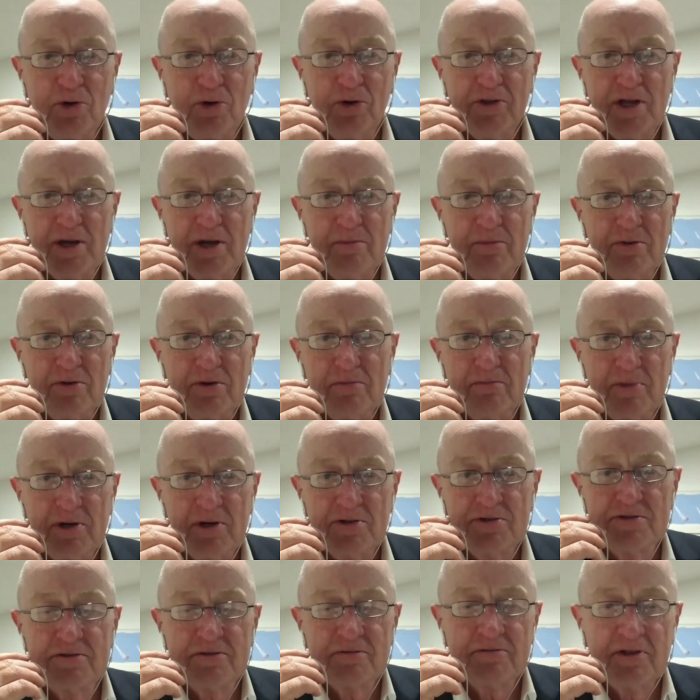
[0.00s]
number, and
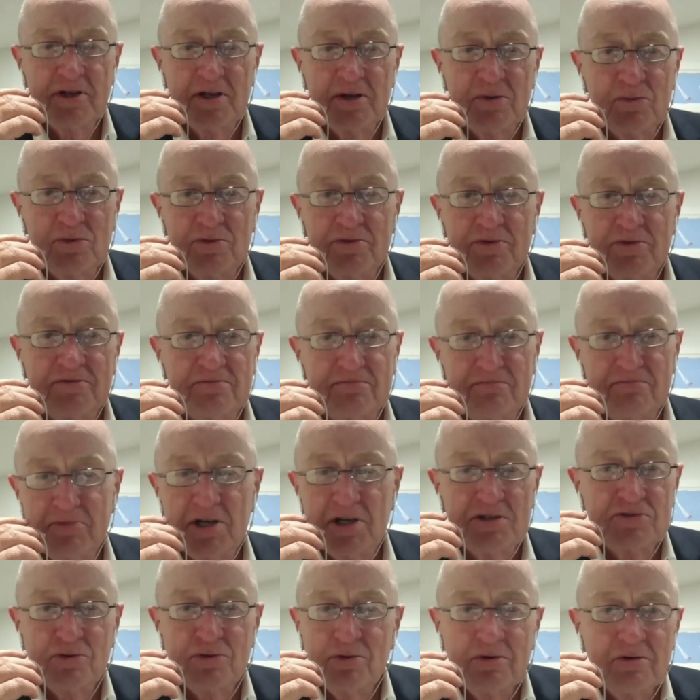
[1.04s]
most of that was
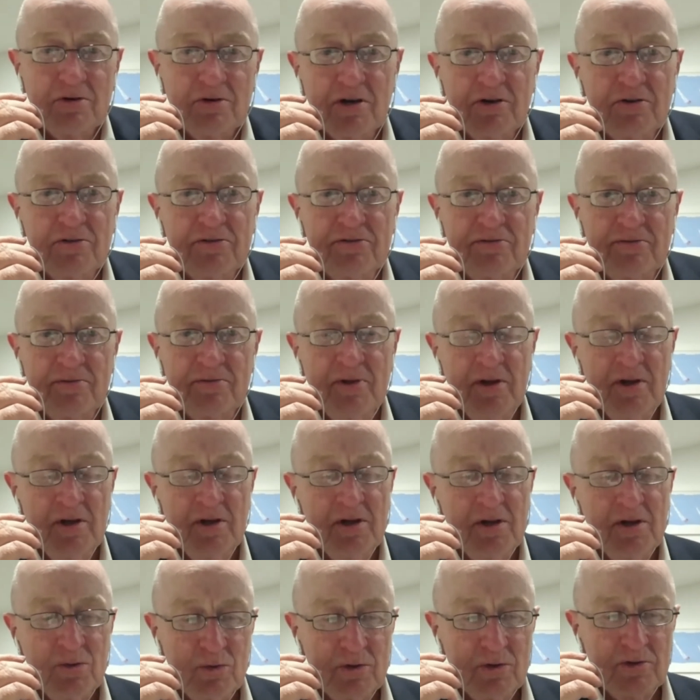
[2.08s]
natural growth
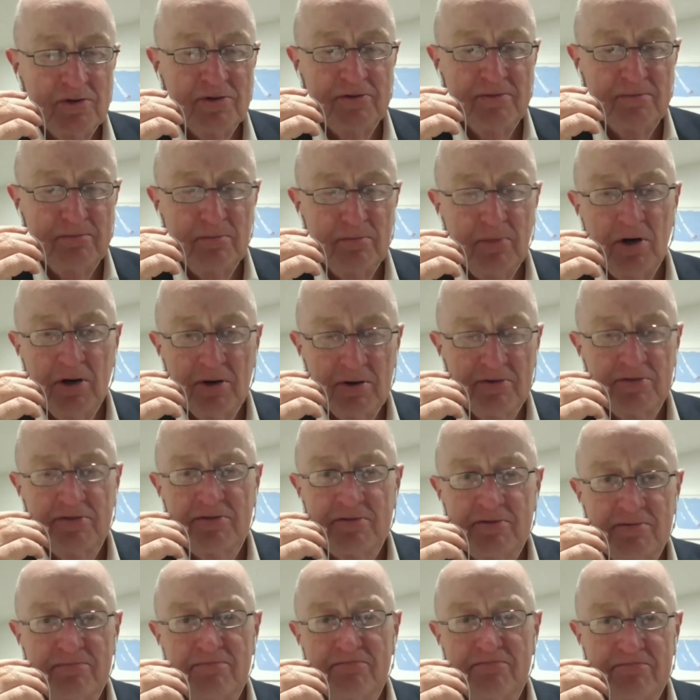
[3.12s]
with
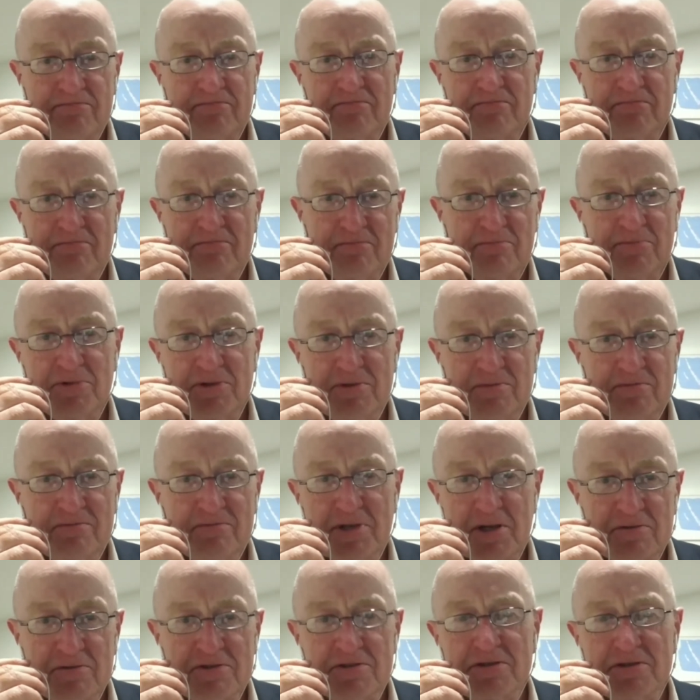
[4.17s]
modest
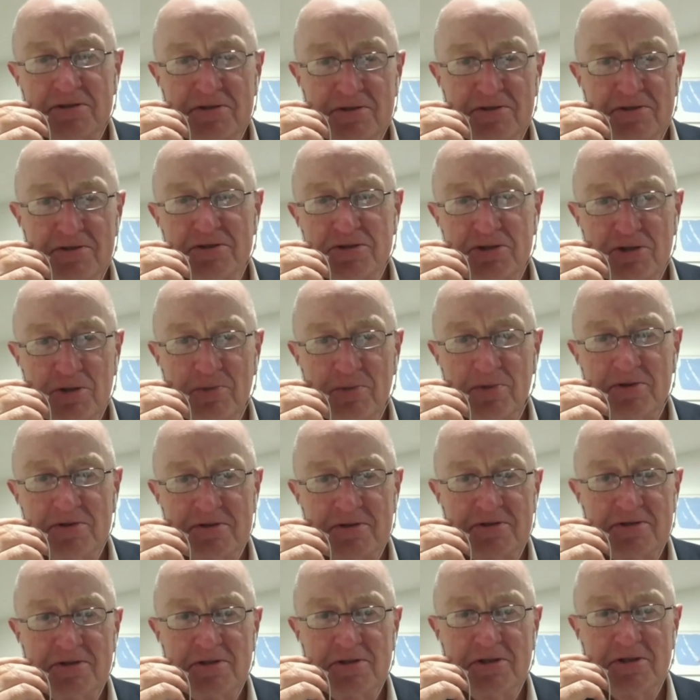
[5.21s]
deficits and
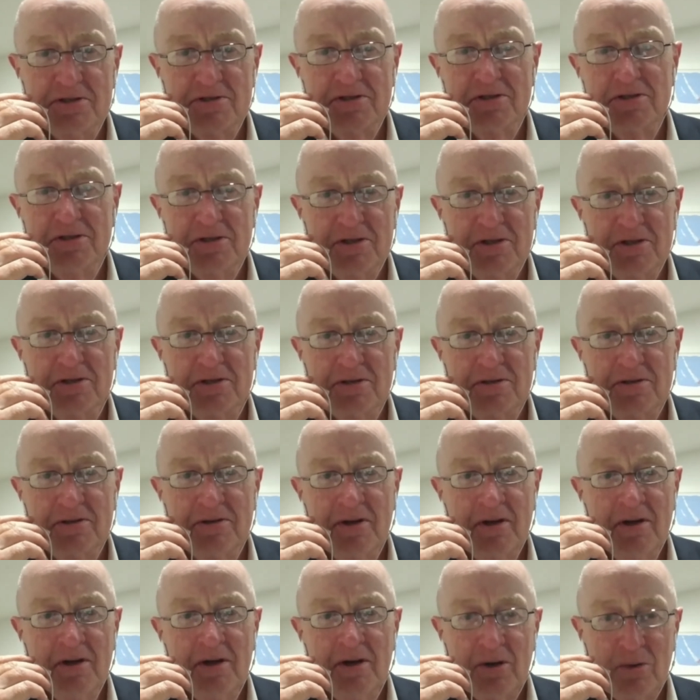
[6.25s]
surpluses year to year
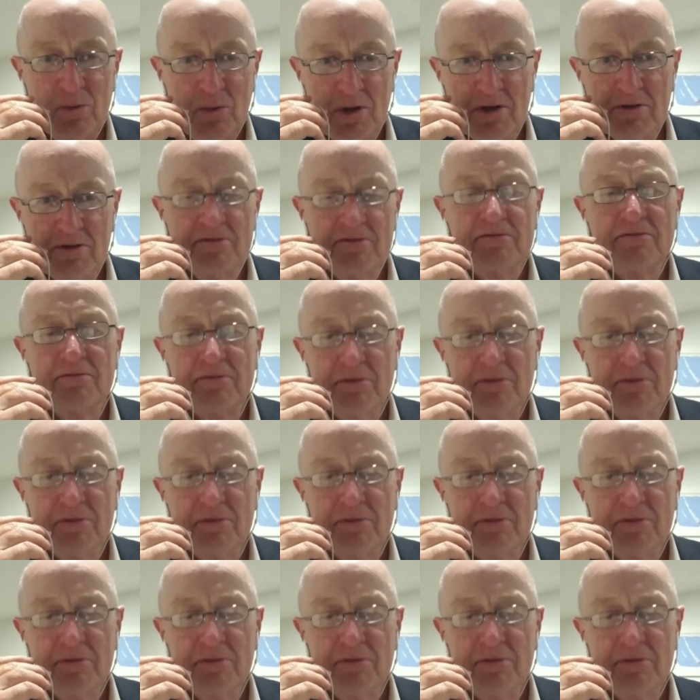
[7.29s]
once the